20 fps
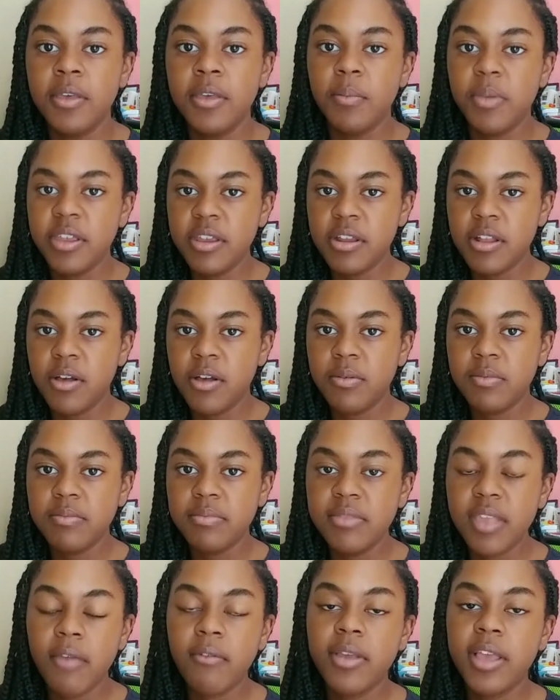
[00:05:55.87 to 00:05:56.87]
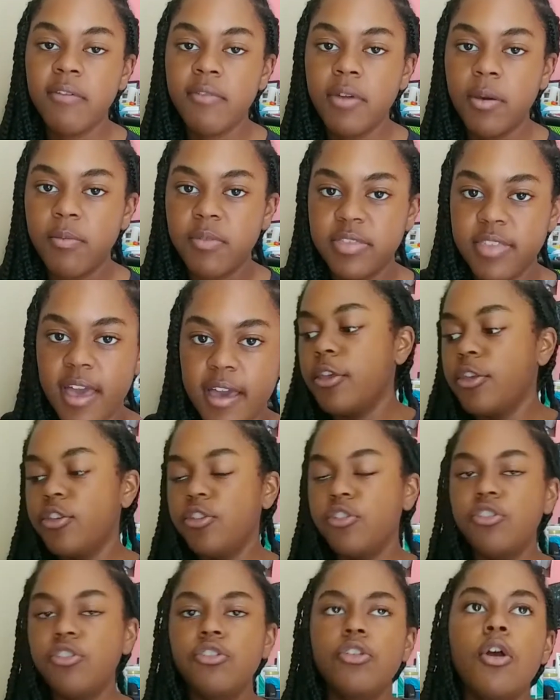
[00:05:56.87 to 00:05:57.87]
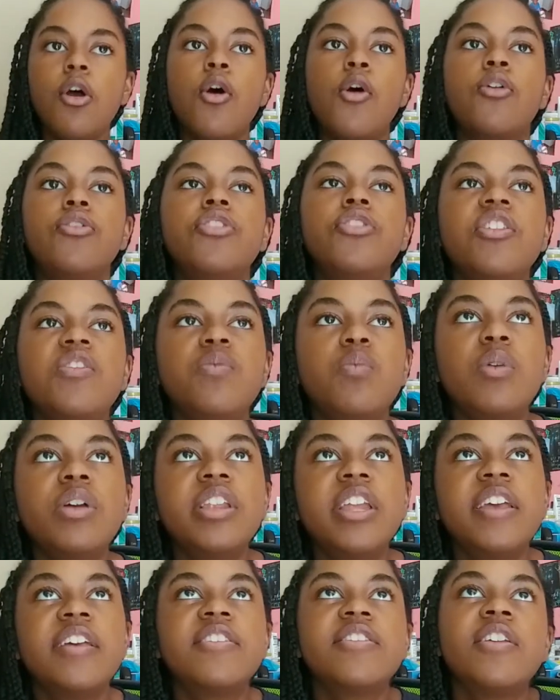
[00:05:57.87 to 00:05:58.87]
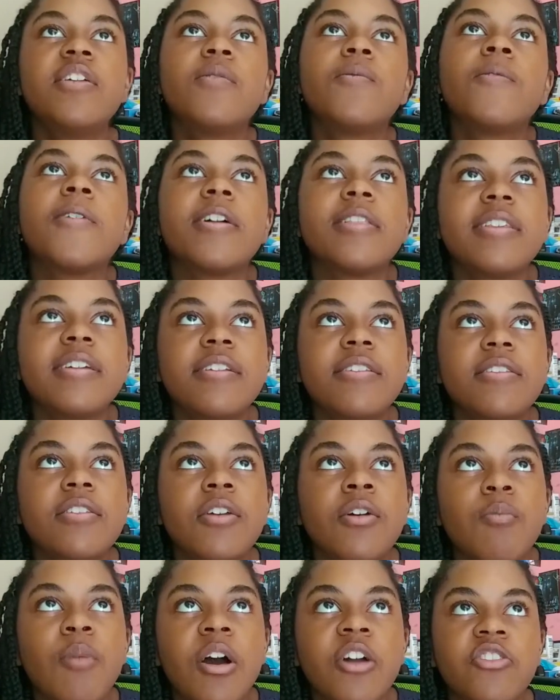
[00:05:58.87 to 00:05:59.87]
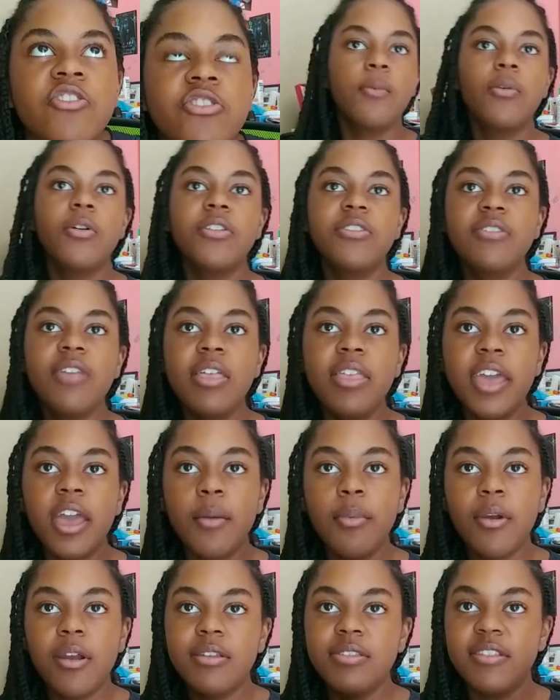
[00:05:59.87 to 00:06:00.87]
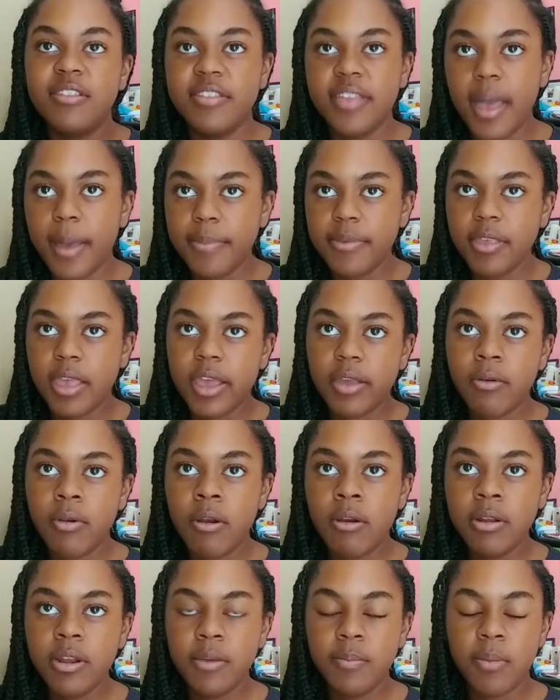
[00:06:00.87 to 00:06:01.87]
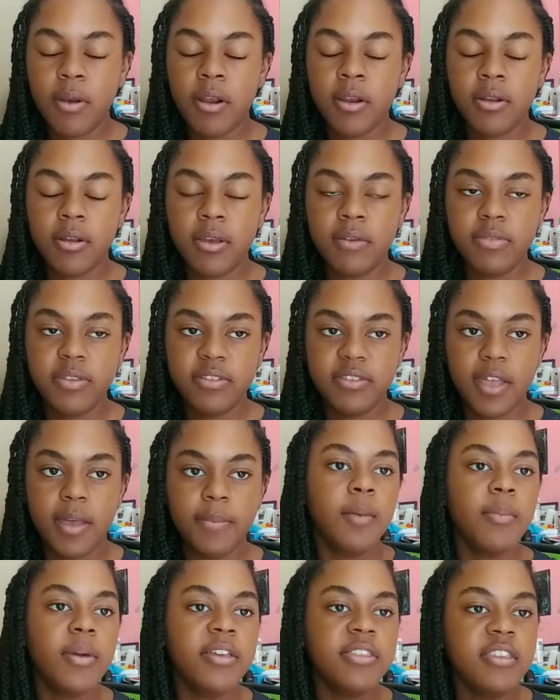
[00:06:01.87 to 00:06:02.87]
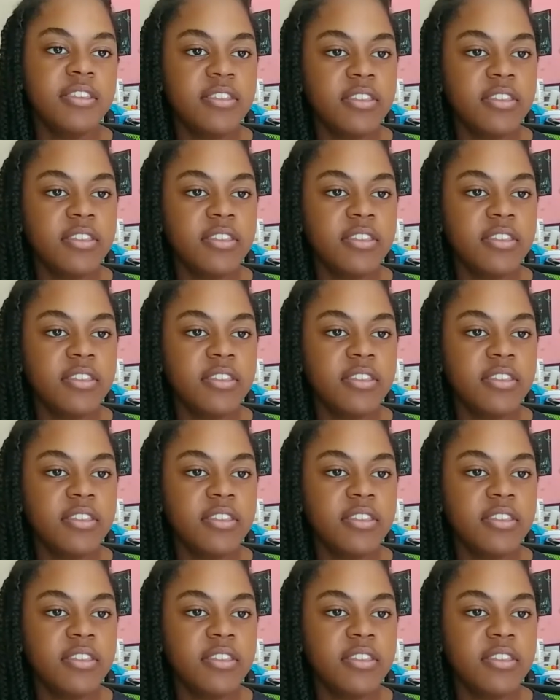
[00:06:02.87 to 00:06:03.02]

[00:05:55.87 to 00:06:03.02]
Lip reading: But you know, never give up with that. So this one isn't really so much, well, it's not like a part of the steps, like we're already part of the steps, but this